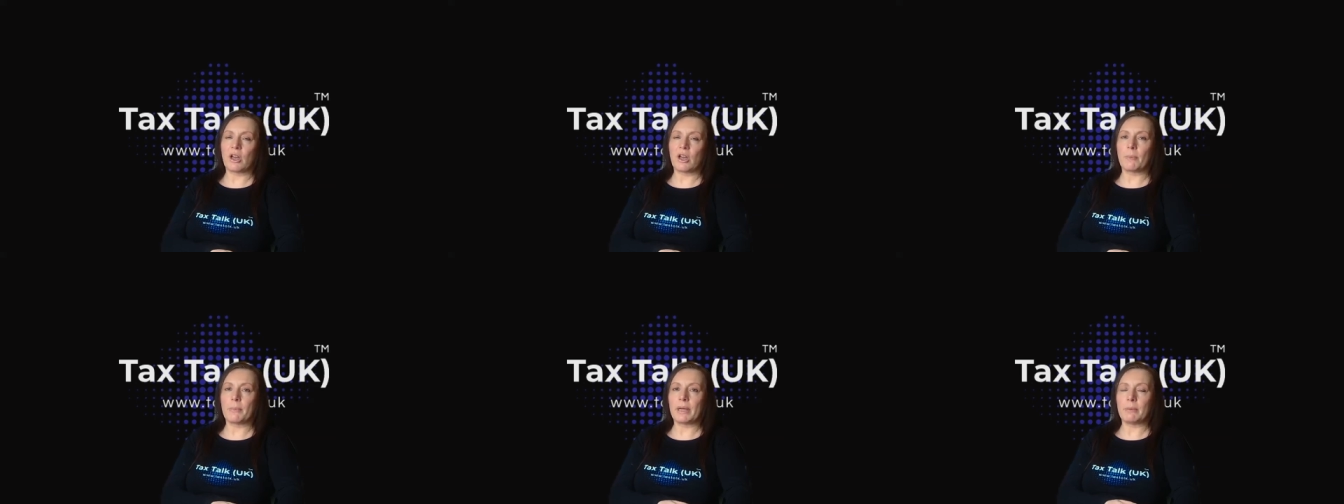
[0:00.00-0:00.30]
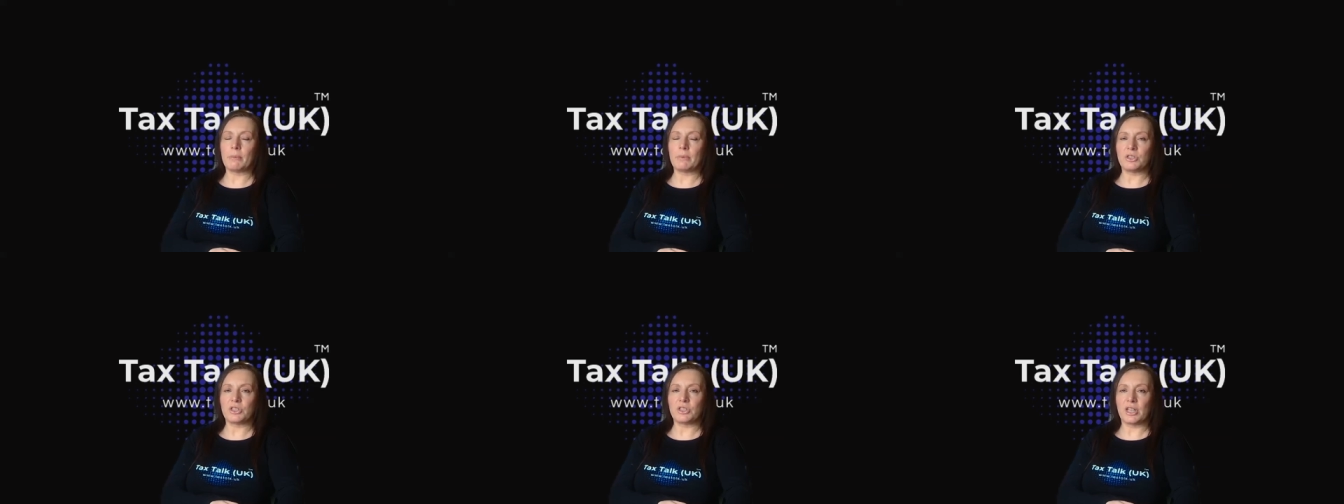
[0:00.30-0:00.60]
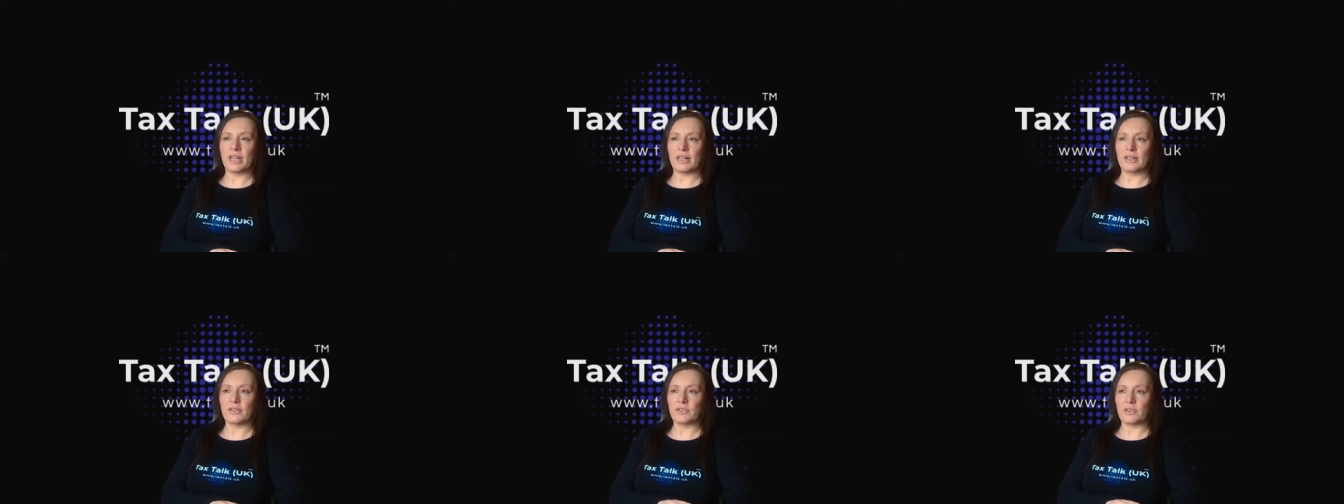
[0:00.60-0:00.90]
um,
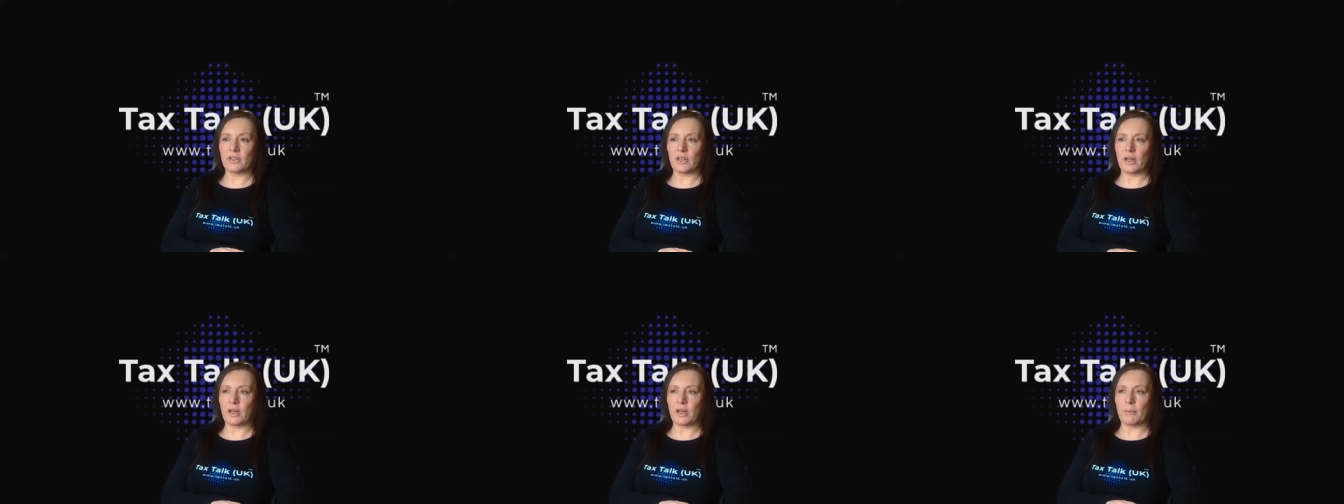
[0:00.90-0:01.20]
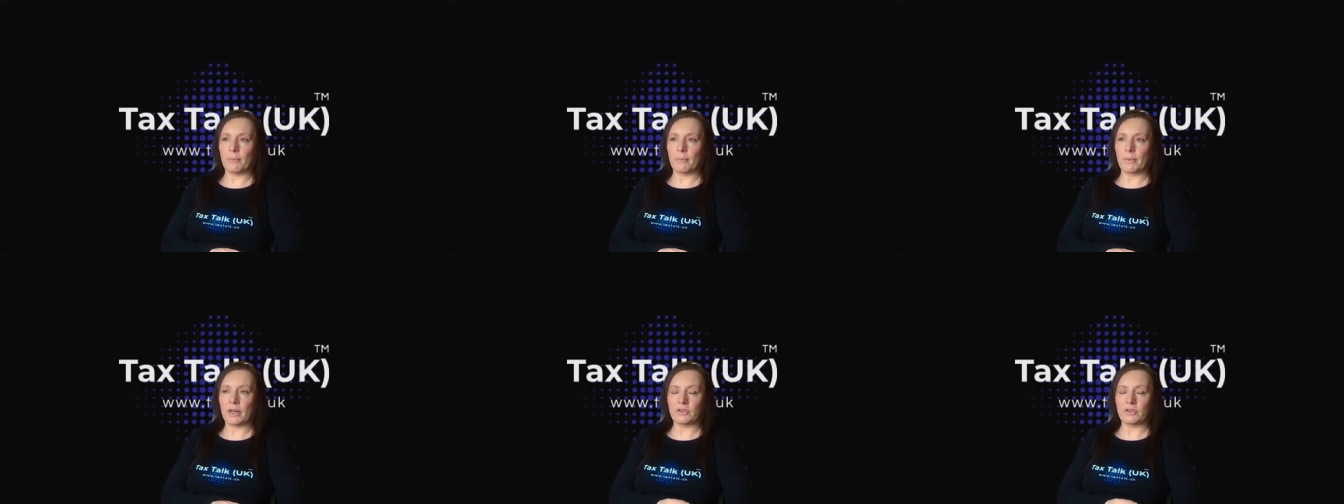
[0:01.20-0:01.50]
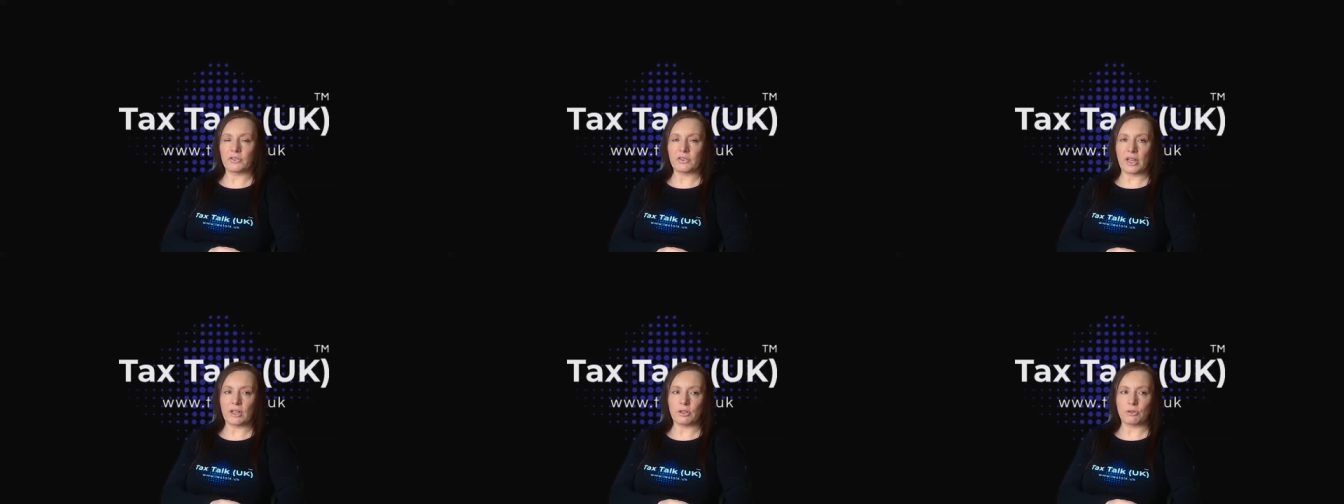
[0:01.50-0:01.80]
images, um,
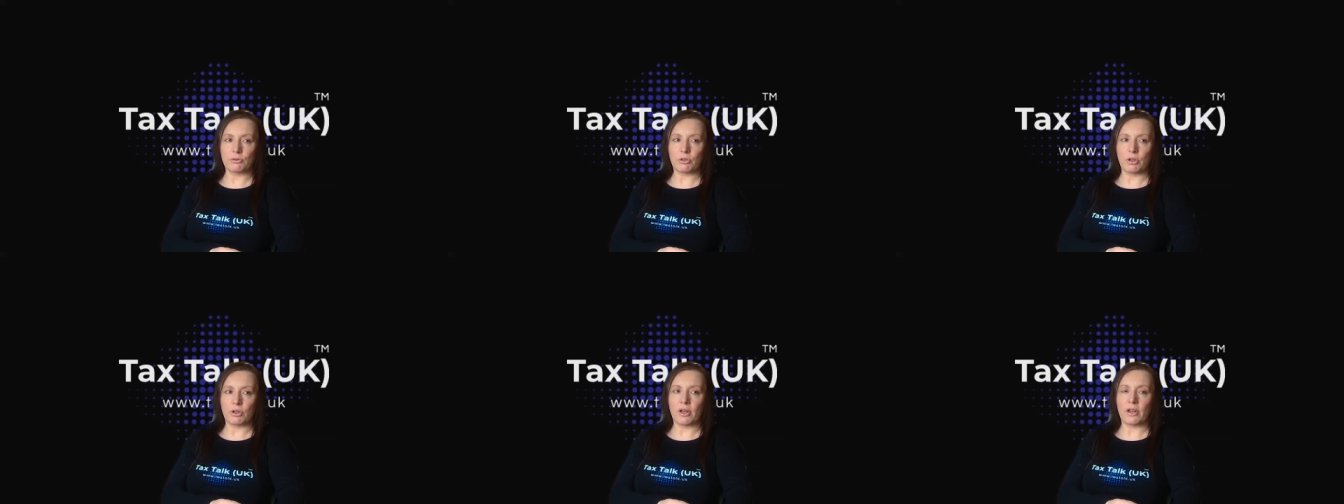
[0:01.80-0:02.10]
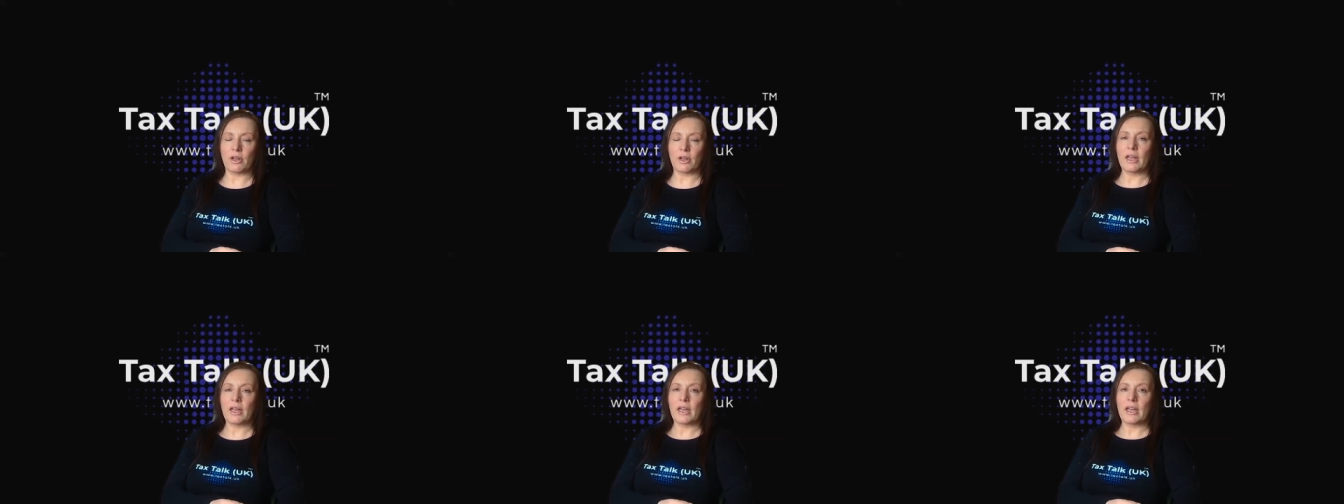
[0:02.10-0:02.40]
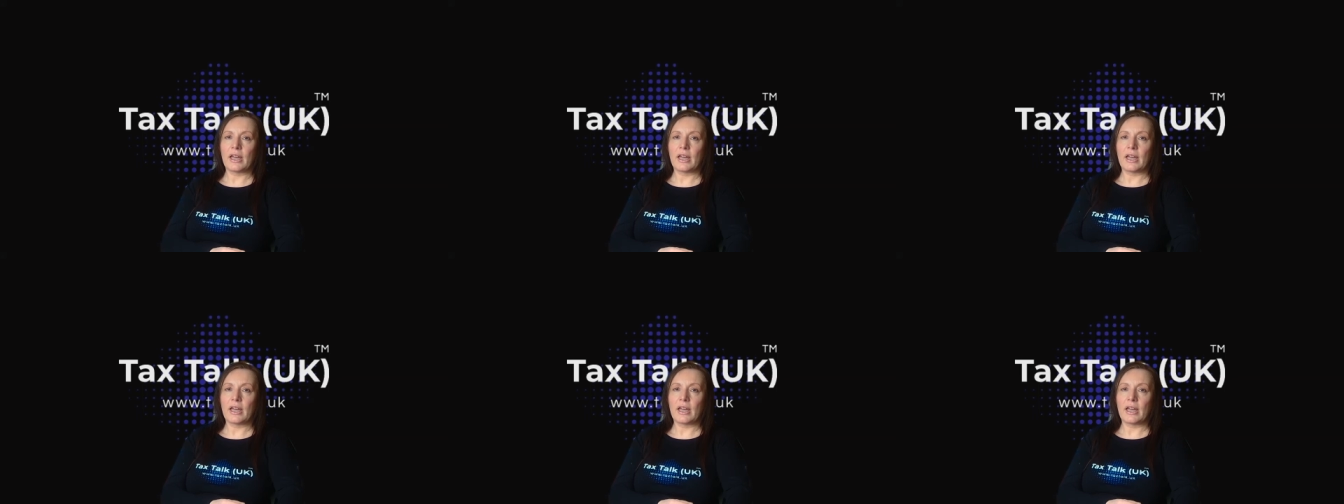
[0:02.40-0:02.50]
etc.